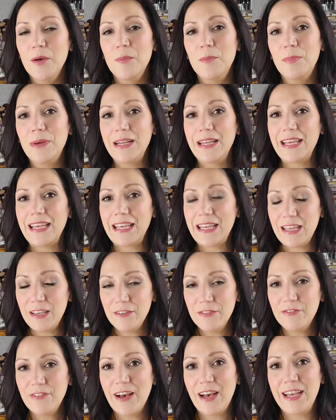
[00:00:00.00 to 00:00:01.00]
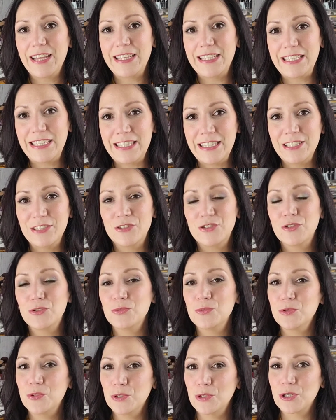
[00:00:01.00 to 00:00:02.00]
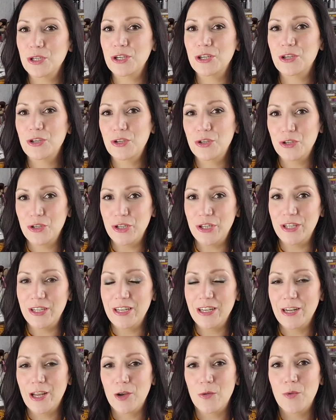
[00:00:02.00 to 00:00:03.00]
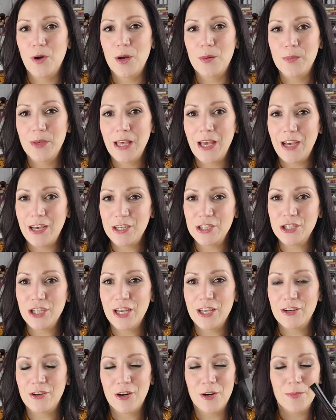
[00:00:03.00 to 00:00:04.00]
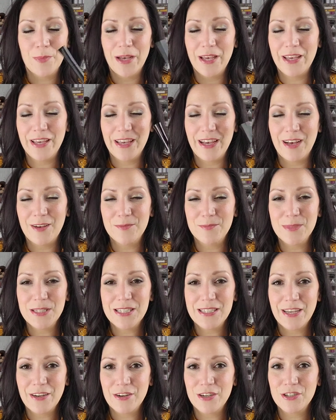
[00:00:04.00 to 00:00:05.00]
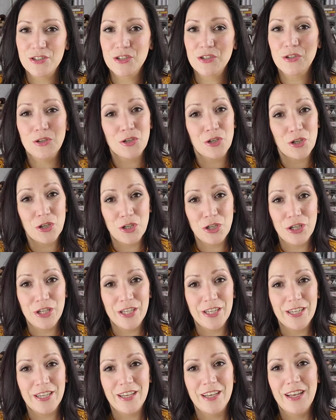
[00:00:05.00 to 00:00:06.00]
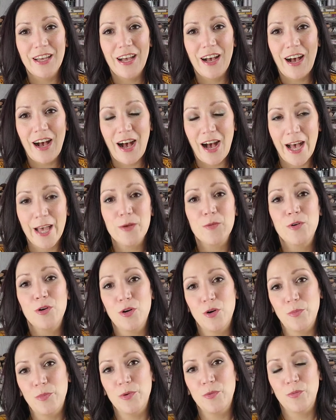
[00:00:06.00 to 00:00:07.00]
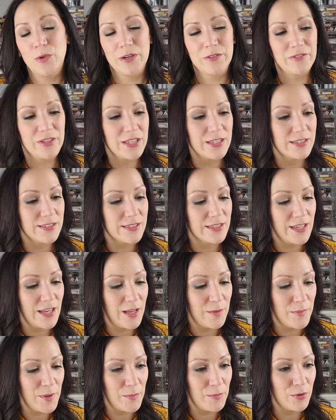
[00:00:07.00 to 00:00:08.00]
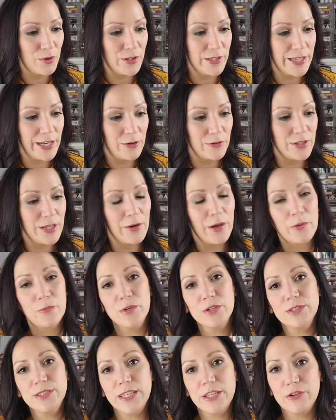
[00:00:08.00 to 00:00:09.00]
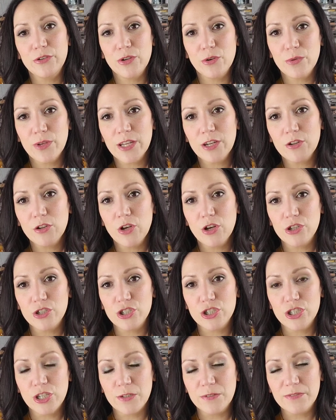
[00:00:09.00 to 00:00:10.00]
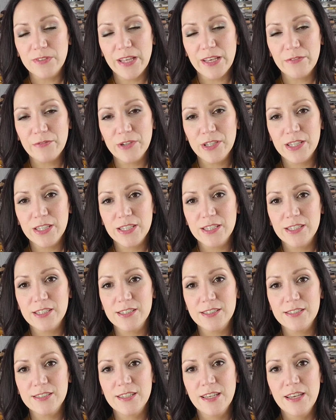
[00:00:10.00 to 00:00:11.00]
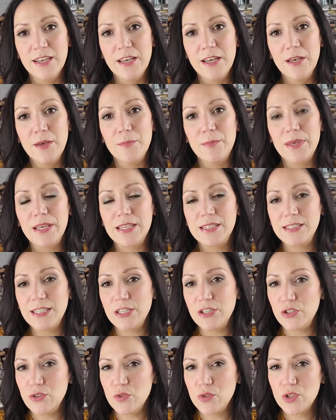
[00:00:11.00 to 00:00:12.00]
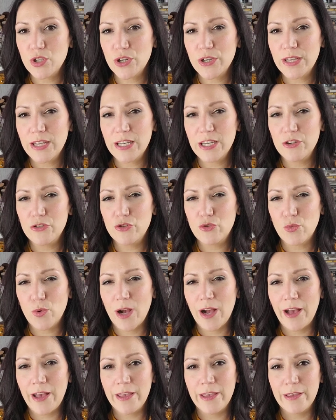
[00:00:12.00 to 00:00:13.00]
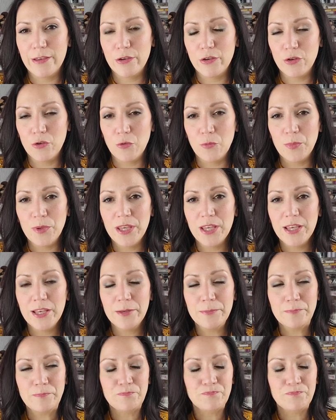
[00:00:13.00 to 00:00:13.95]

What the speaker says: but if I need to look good and I want my eyeshadow or my mascara to look good, I will open one of these and pull it out. Now, I will say you don't get a long shelf life with these because they do start getting dry and goopy,